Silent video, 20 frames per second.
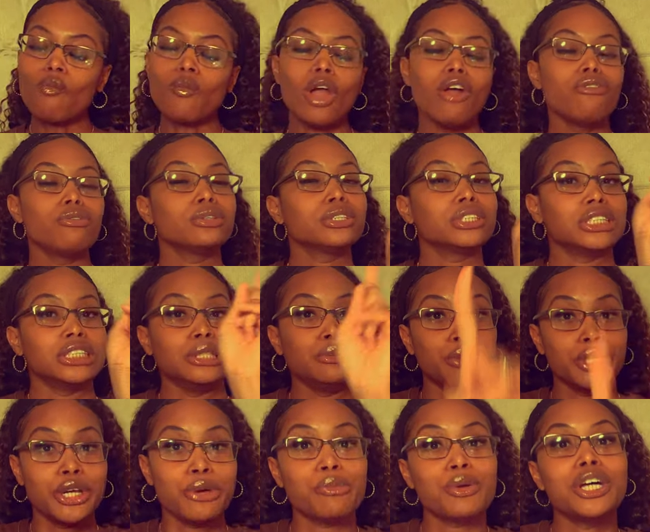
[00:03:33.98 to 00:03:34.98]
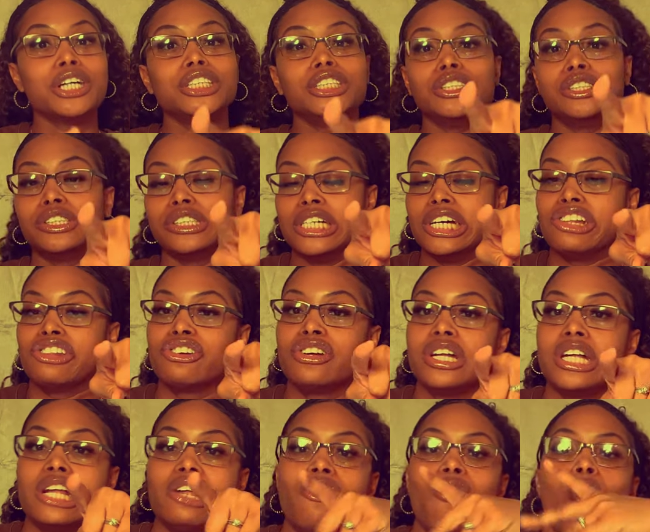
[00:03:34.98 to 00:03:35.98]
It was an M&M cookie on the other
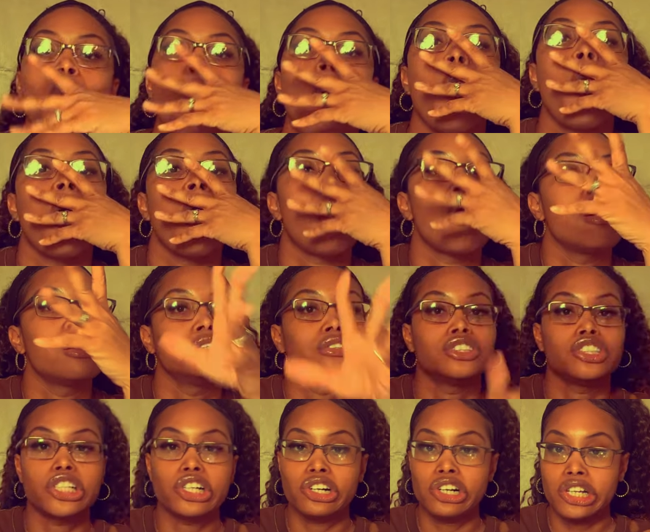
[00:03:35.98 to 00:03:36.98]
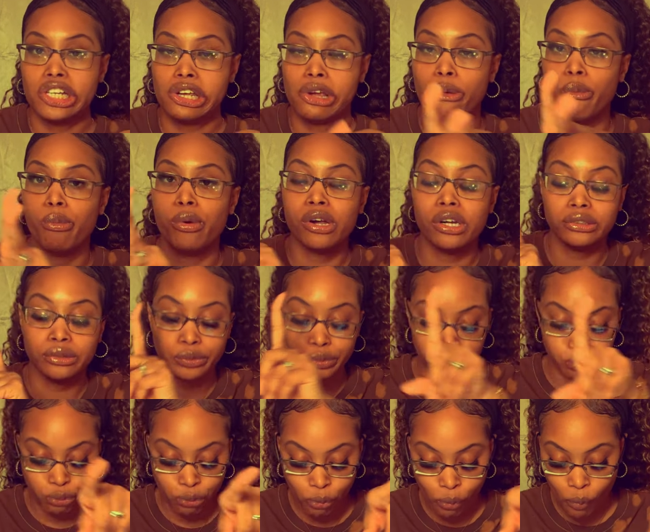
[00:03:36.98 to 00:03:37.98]
hand, certainly, but
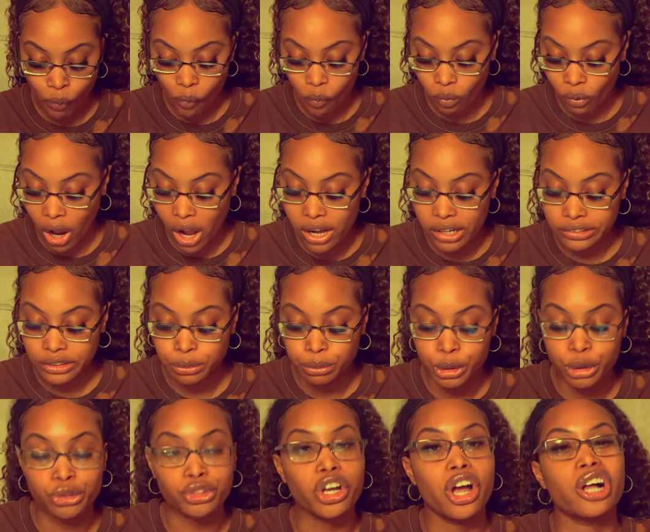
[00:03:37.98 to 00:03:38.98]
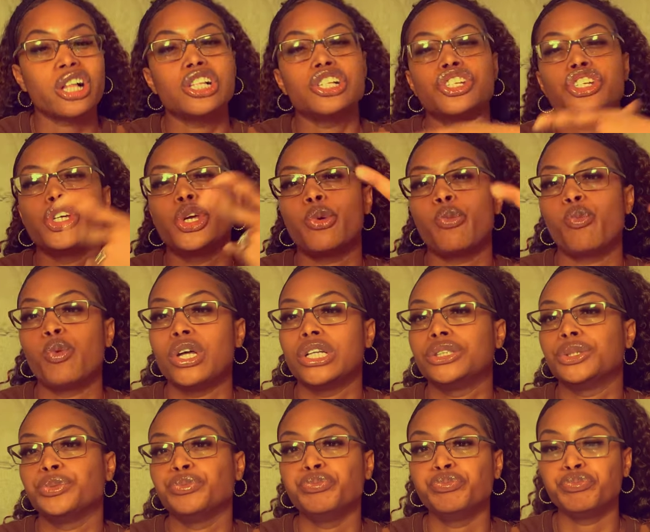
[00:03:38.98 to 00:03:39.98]
it's milk chocolate chip,
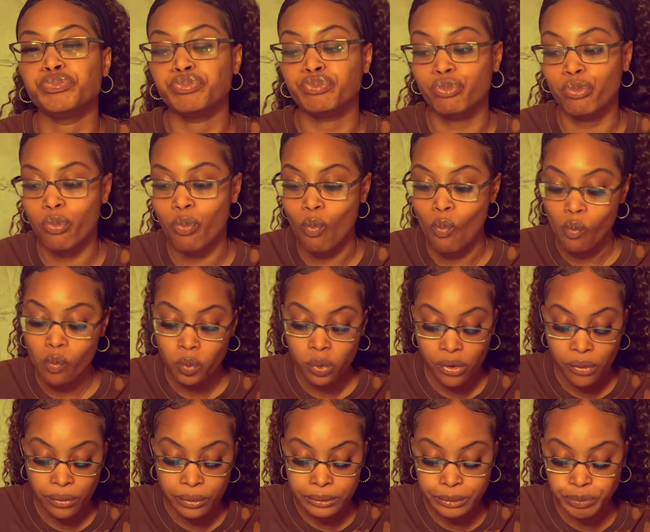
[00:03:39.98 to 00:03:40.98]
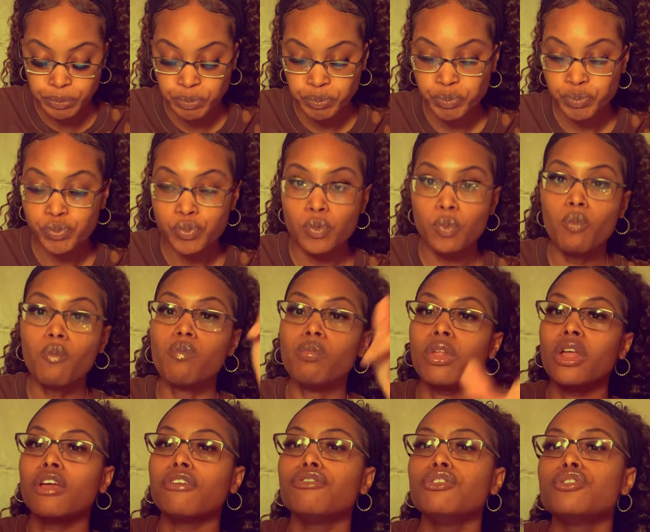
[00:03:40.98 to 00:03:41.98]
which,
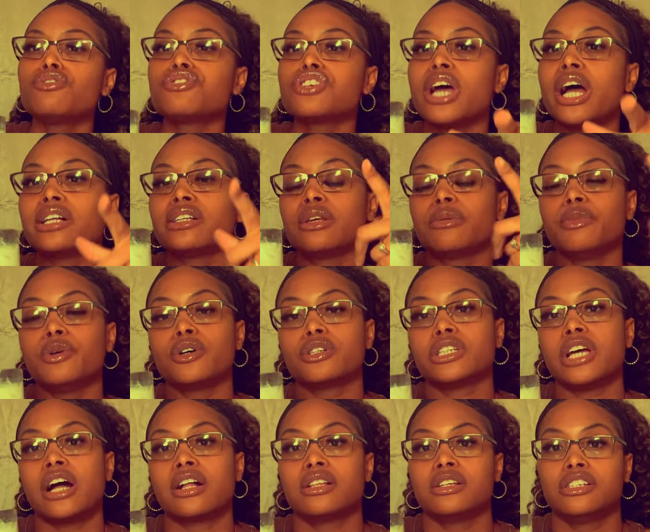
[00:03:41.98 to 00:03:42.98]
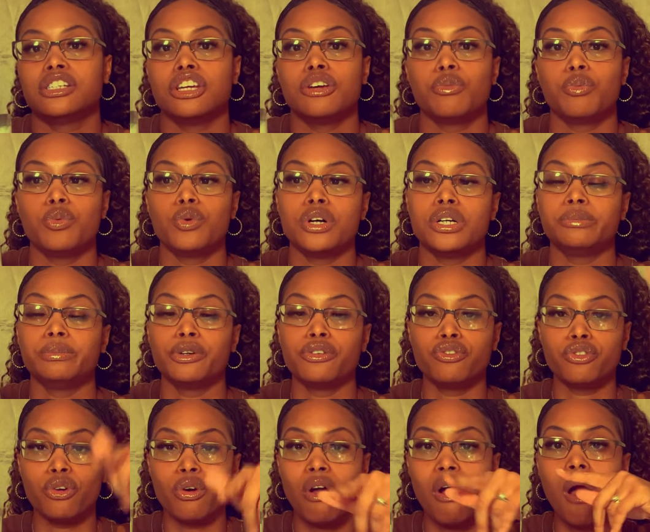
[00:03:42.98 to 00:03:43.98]
if you've tried the milk chocolate chip one
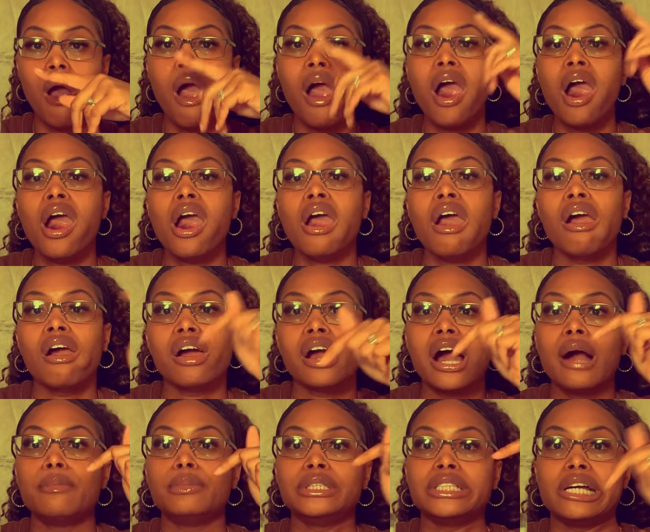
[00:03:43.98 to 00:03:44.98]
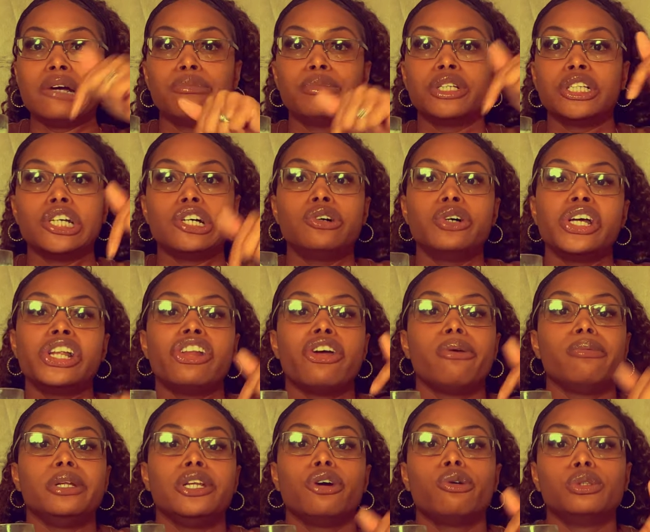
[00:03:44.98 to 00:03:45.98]
before, comment down below and let
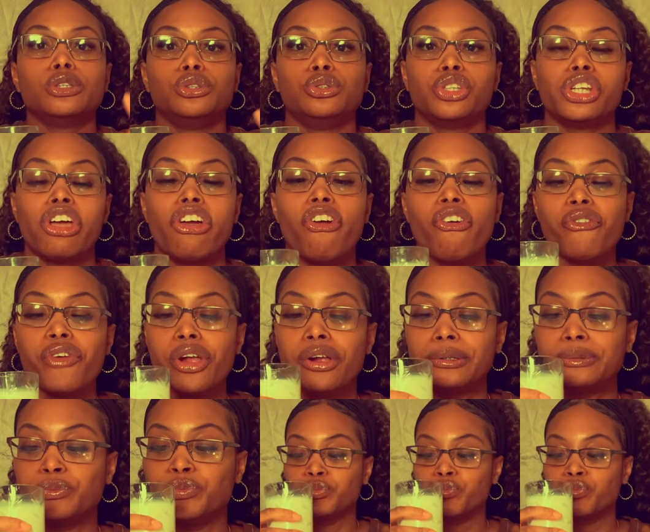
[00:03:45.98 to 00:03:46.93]
me know what you think of it.